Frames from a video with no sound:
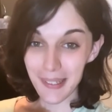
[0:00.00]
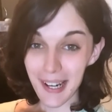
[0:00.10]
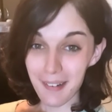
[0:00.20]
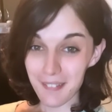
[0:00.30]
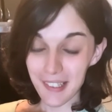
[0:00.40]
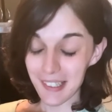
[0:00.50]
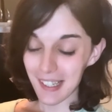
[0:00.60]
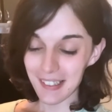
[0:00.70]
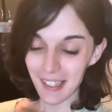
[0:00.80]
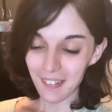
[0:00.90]
have it,
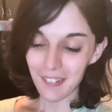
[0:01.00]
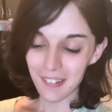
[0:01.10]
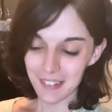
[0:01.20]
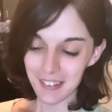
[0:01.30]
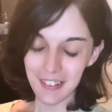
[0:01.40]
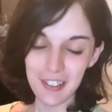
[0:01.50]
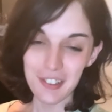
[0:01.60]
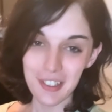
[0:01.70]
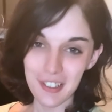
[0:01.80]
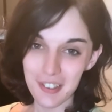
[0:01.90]
and they look
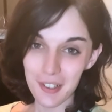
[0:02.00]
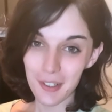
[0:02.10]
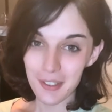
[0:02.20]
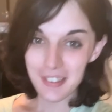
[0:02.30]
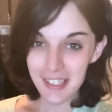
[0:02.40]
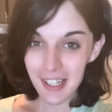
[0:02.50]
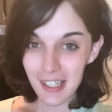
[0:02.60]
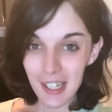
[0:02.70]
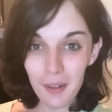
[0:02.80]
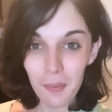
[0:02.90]
delicious. Honestly, I
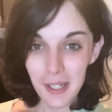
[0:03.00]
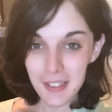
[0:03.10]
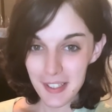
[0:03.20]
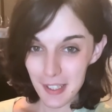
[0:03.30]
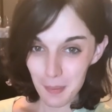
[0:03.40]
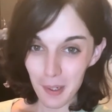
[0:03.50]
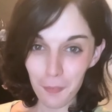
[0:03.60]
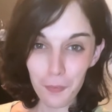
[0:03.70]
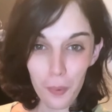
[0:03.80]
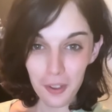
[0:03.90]
can't wait to eat about
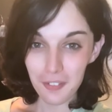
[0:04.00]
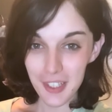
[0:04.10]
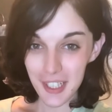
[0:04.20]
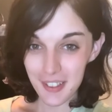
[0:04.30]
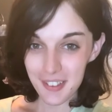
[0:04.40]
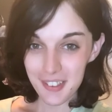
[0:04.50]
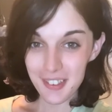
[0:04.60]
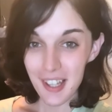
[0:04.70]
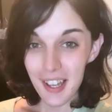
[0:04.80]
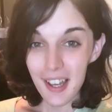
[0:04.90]
4 of these.
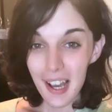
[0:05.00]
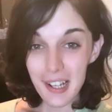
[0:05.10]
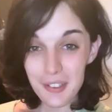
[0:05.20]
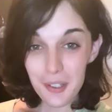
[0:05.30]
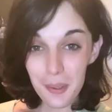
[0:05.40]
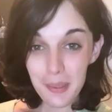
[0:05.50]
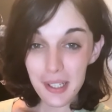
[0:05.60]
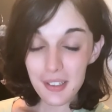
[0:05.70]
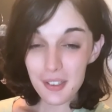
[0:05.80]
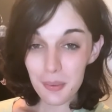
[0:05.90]
As
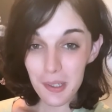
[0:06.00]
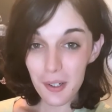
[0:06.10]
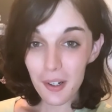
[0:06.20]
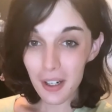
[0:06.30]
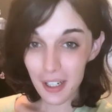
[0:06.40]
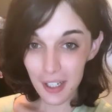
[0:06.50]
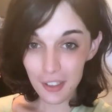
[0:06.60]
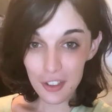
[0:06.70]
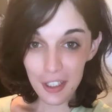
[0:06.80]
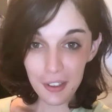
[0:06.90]
always, we are a
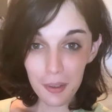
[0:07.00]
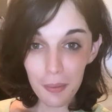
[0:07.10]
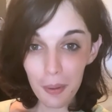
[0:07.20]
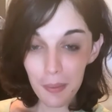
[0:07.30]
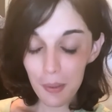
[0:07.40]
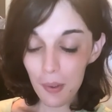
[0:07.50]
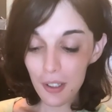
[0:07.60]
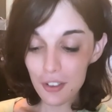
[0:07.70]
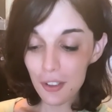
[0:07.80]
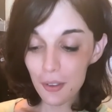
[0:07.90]
channel where we
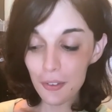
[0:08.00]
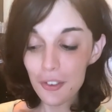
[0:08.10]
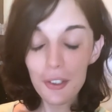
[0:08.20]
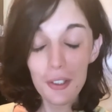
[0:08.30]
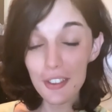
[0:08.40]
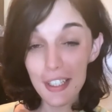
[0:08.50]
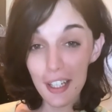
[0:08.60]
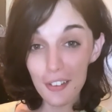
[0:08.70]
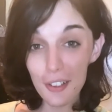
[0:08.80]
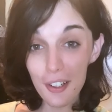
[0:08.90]
want to learn to cook
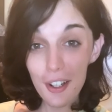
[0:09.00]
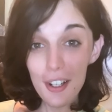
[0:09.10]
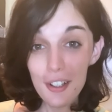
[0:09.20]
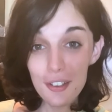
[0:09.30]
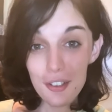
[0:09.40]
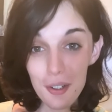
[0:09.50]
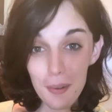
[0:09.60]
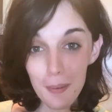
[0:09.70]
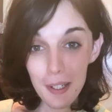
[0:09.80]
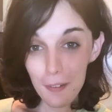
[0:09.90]
together,
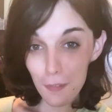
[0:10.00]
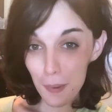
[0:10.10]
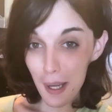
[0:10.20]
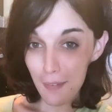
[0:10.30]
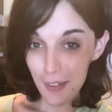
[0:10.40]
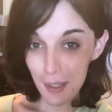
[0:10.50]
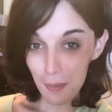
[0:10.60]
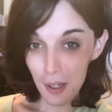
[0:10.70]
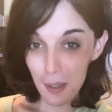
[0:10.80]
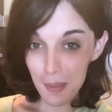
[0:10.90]
so if you have any
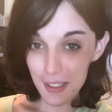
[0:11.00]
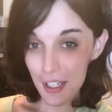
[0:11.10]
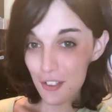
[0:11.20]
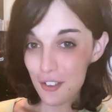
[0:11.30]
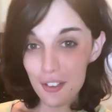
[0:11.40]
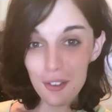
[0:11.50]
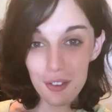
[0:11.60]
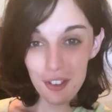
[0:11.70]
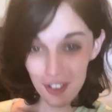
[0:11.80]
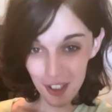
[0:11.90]
recommendations or
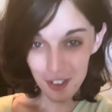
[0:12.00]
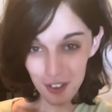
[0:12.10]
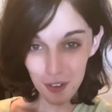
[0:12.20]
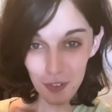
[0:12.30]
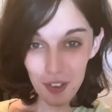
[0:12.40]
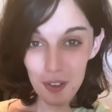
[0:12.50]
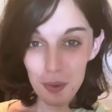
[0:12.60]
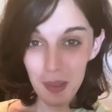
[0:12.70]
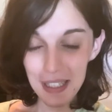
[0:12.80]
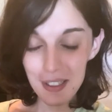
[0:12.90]
suggestions for this
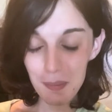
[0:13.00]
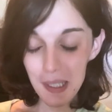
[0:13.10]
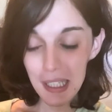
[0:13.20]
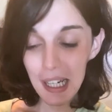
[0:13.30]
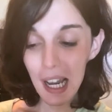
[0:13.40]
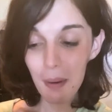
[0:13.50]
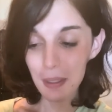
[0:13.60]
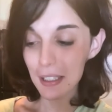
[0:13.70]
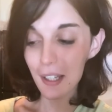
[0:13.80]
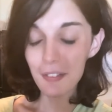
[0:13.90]
recipe, I
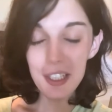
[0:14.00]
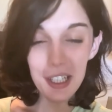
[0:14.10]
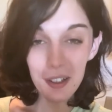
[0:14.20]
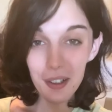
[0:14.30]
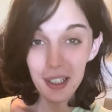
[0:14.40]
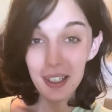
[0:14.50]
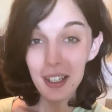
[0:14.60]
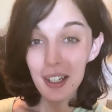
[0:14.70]
would love to hear it.